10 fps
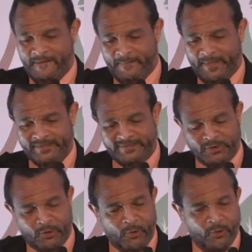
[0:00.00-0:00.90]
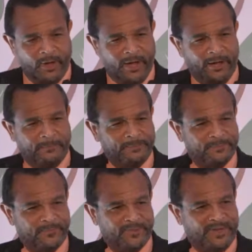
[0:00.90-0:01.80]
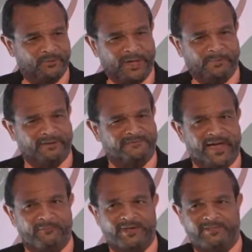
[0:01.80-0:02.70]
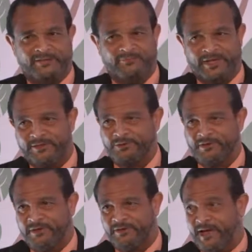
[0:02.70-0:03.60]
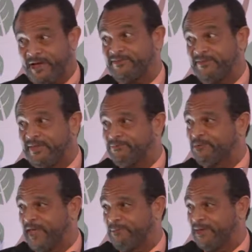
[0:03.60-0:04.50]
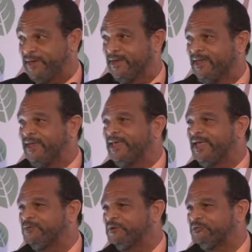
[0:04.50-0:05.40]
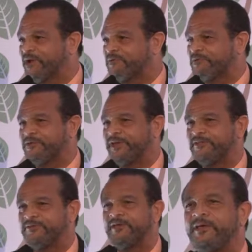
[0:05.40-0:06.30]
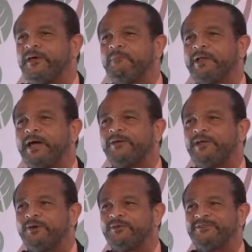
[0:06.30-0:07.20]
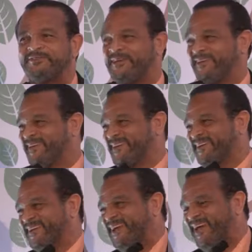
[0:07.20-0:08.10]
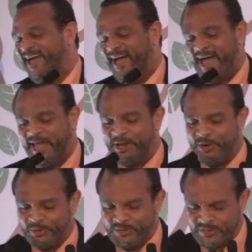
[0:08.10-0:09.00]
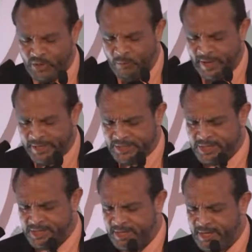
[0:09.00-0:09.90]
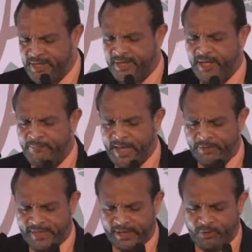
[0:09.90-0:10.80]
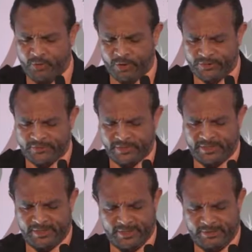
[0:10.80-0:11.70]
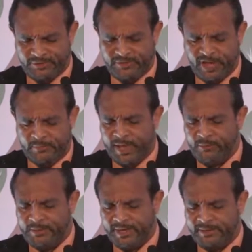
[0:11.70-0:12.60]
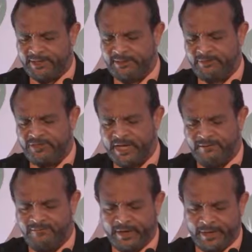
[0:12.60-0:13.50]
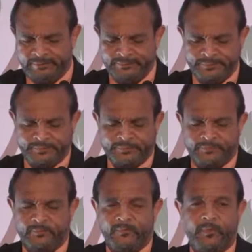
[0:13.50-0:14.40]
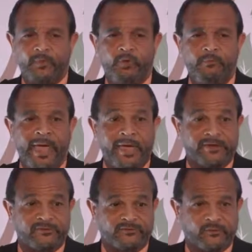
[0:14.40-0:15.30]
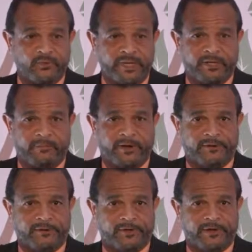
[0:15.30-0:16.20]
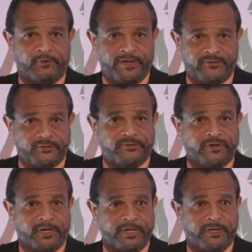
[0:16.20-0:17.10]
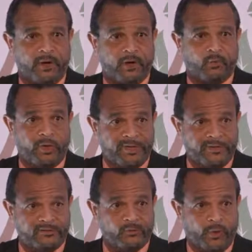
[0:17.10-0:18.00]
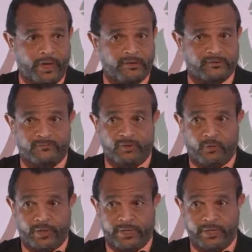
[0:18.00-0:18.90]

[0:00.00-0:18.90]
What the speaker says: And so, anyway, about 5 minutes after that, there was another guy, Steve, who came in, and we're forever friends. But I learned, I learned so much about that course, and it was taught by a woman named Dr. Jane Vella, who made us read a research study called Women's Ways of Knowing.